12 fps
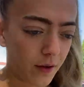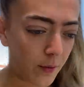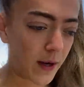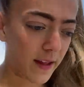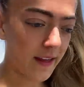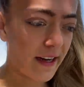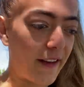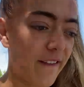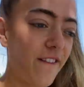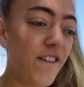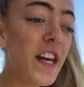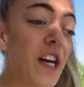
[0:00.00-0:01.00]
the way that I
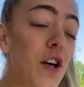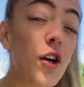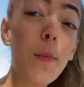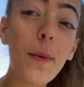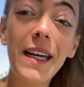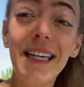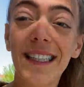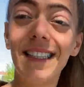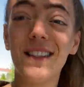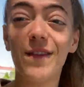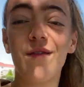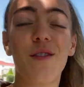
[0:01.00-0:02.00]
feel
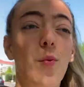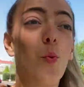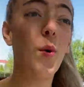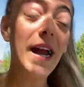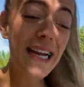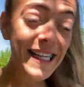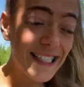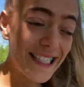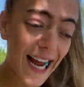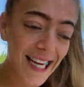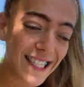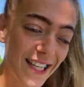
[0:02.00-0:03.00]
because of the weight
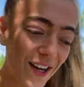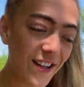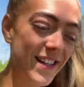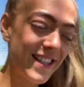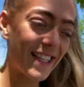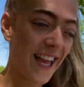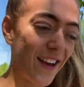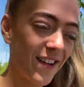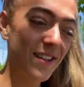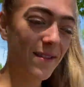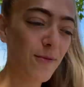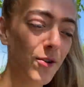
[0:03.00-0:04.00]
I saw on the scale
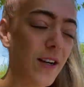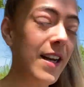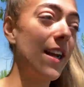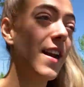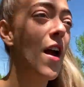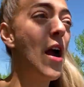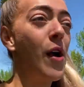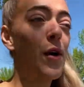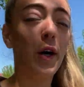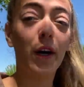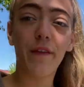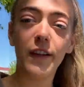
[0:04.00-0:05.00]
this morning,
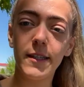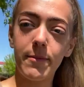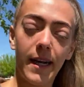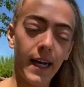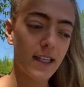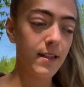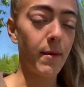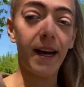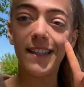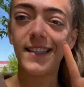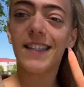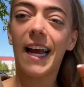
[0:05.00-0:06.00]
or if it's because
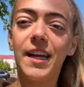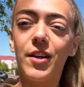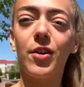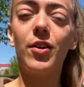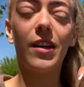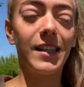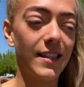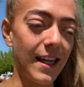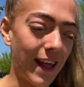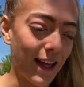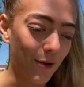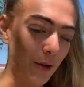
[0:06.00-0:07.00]
my cycle, I
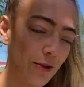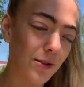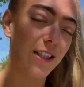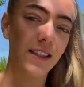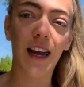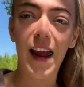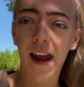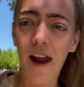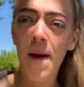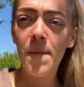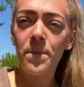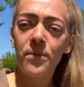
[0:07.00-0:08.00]
say that in quotes because I
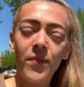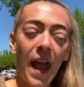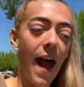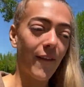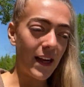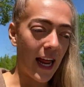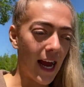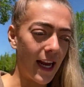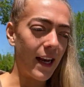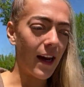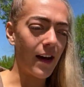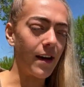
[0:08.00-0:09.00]
haven't
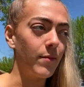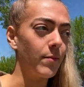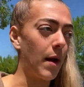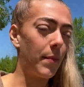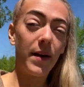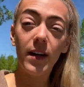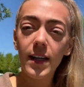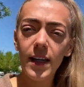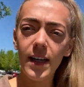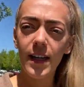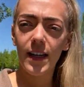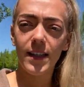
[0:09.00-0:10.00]
had um, my
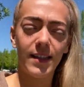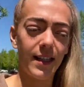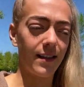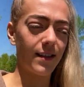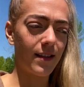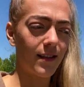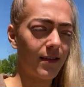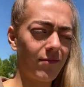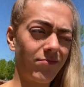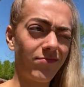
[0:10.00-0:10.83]
period since